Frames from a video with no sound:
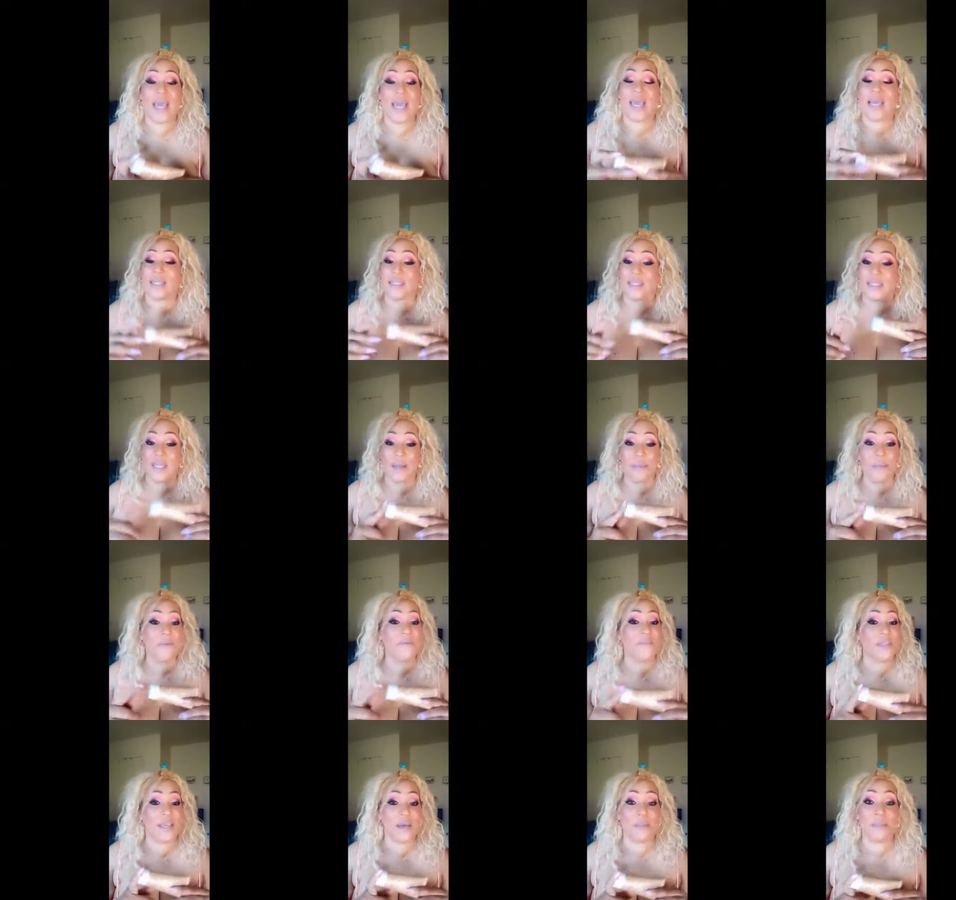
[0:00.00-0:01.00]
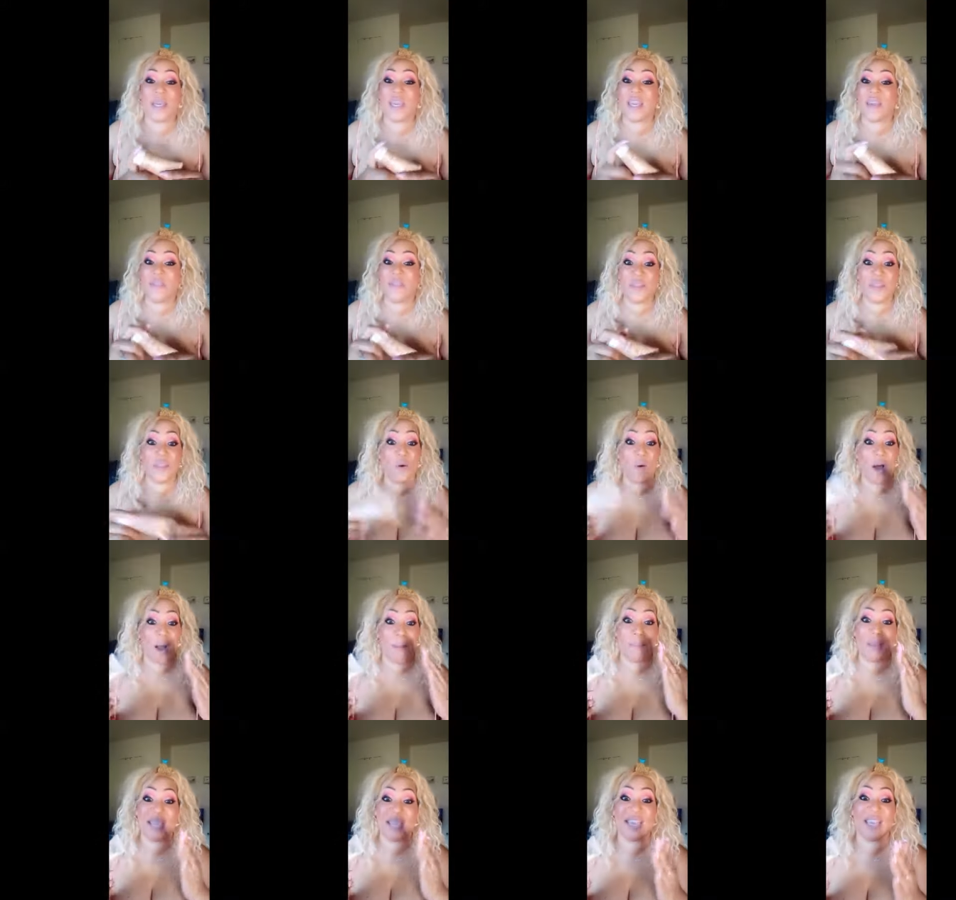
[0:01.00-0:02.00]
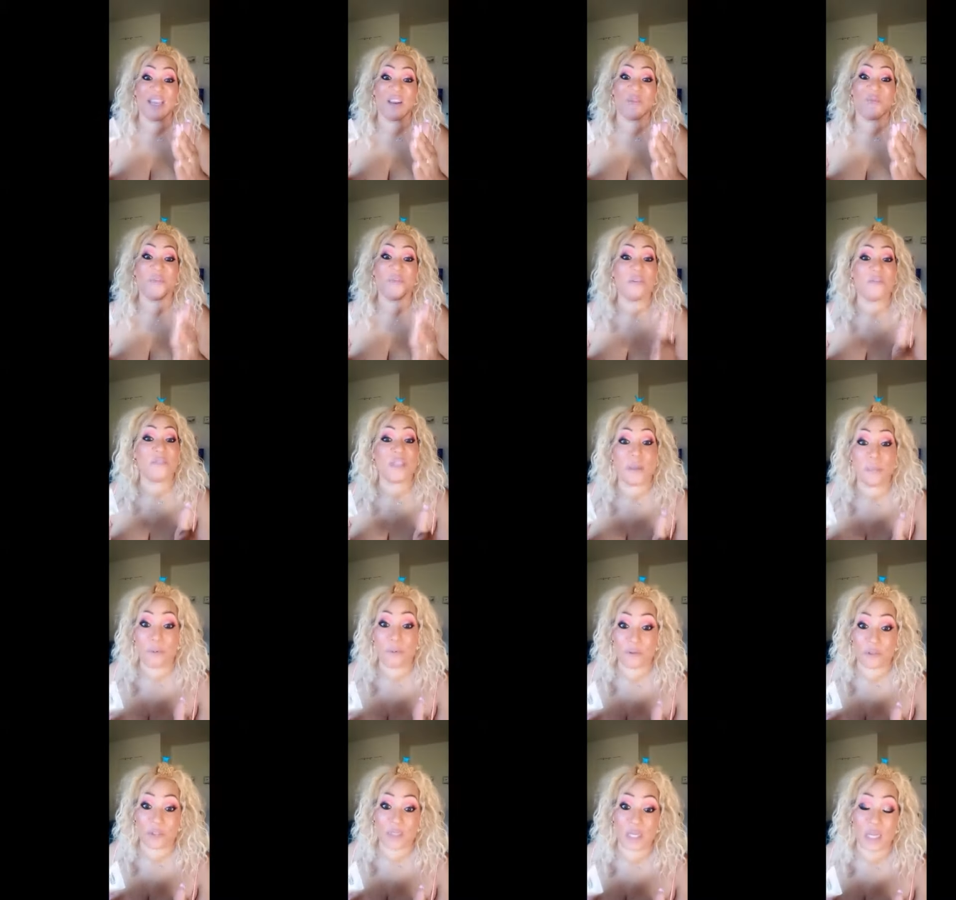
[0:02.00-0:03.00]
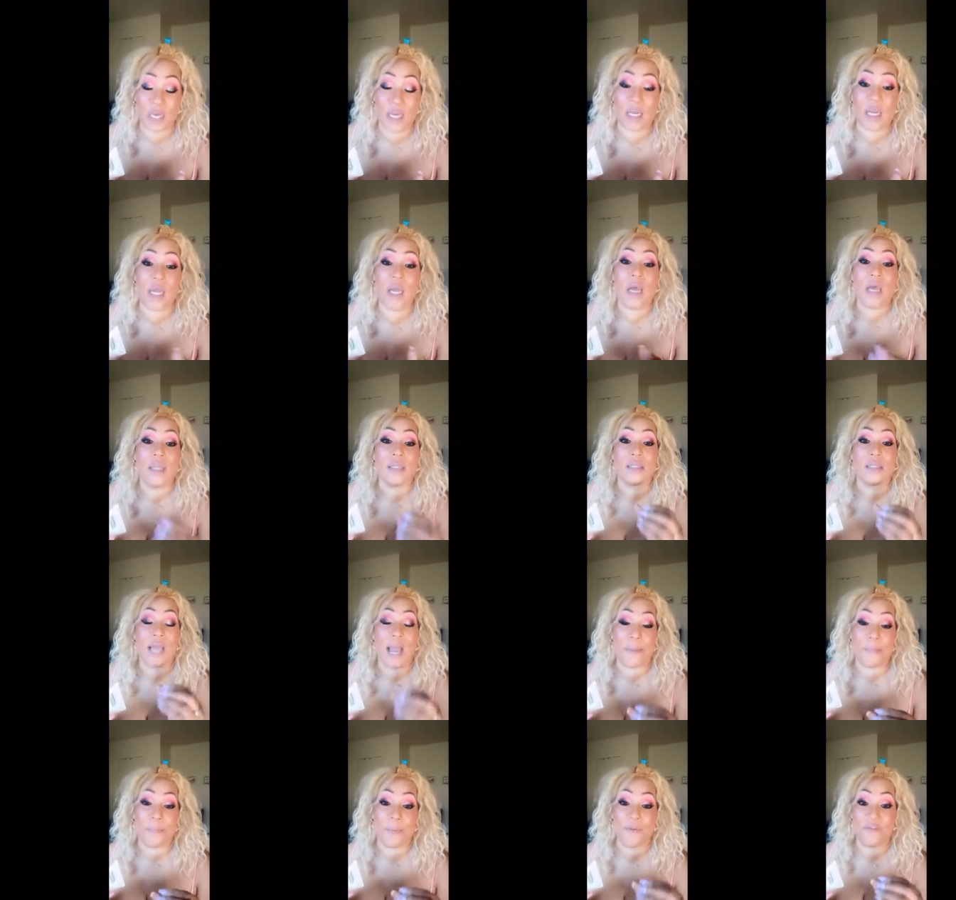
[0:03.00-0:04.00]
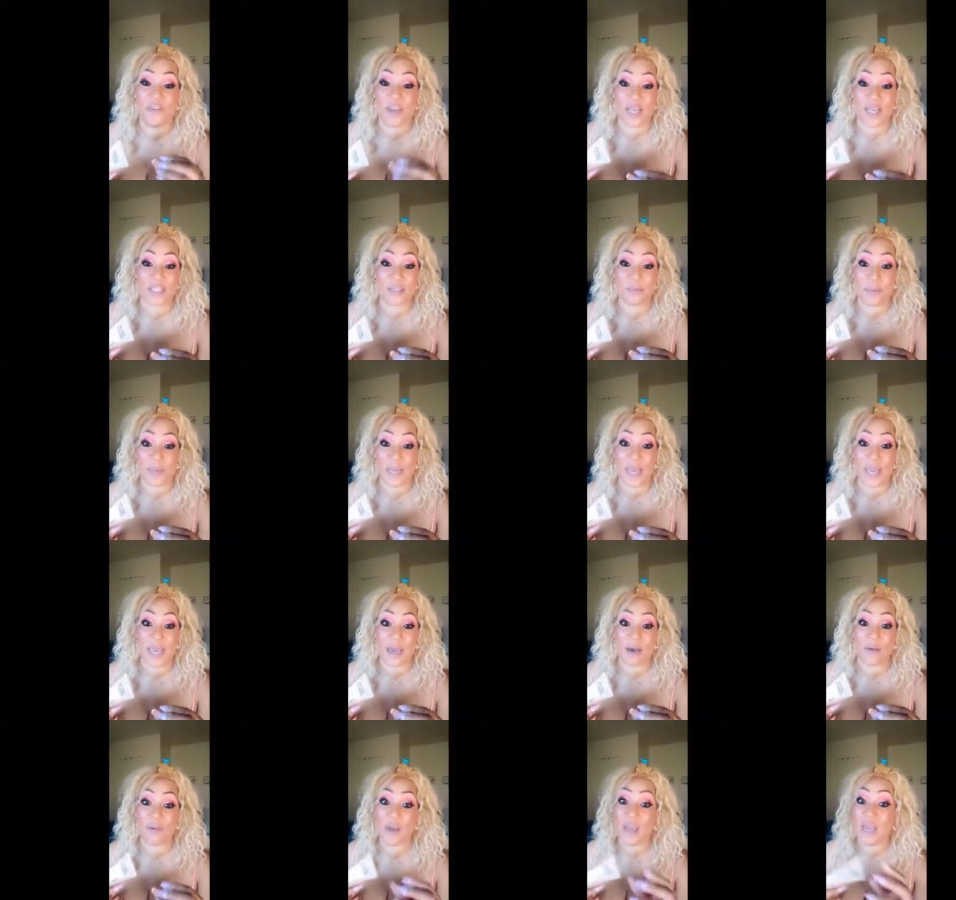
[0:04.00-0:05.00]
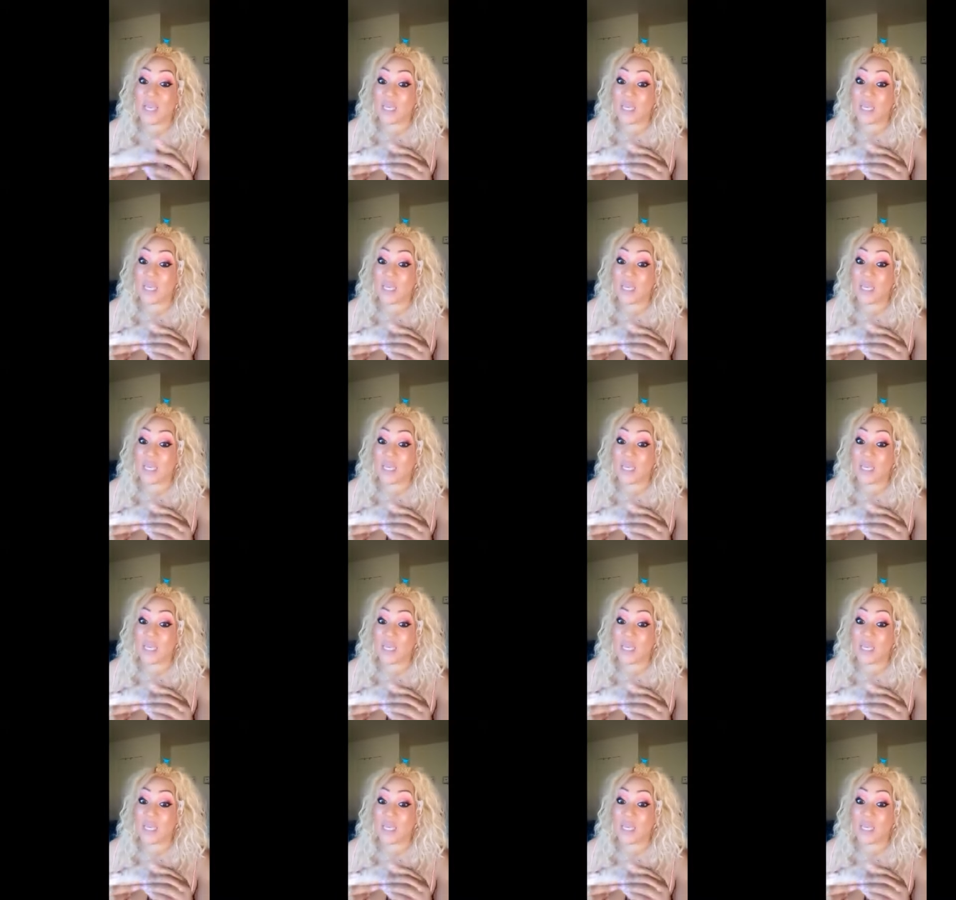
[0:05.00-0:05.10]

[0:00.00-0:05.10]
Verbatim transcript: And some of them, even though I may get a 15% type of SPF,